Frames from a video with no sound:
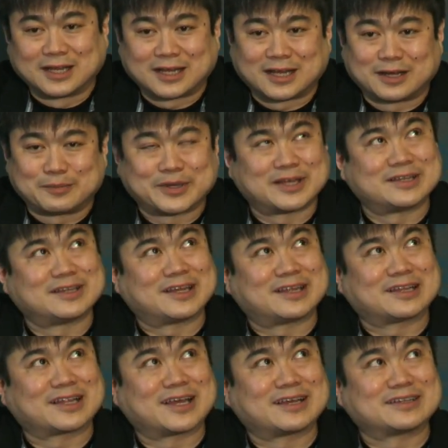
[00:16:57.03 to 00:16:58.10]
um, and,
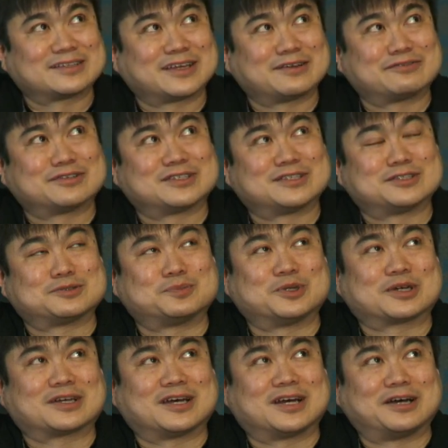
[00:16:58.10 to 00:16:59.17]
and Lang Davison's
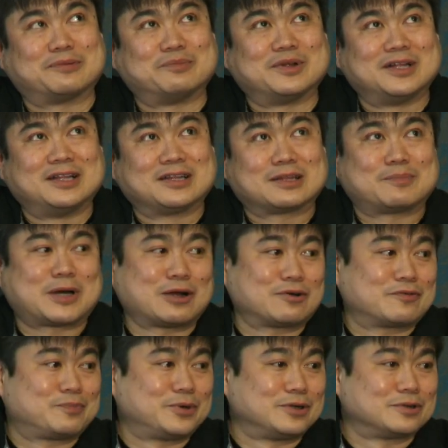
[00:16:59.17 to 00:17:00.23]
book, um, The Power
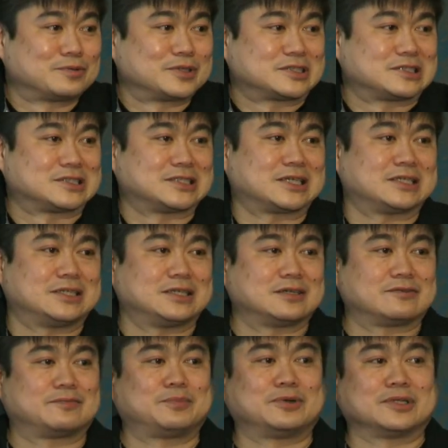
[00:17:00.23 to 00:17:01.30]
of Pull, which is the idea
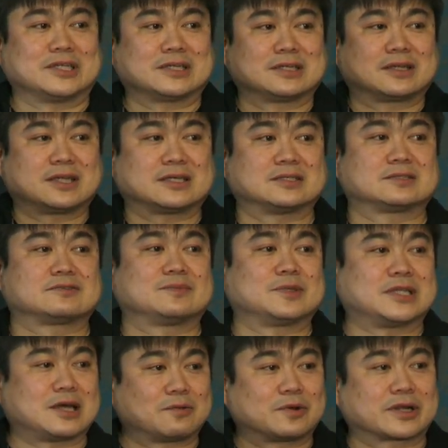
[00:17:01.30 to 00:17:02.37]
of pulling things from the
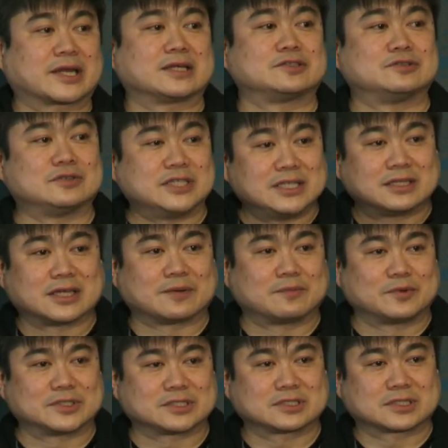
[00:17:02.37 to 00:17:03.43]
network as you need them,
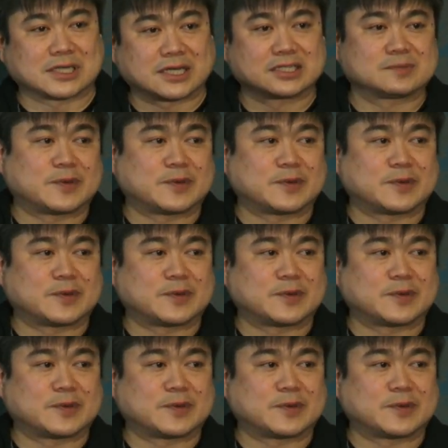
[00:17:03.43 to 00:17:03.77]
which ties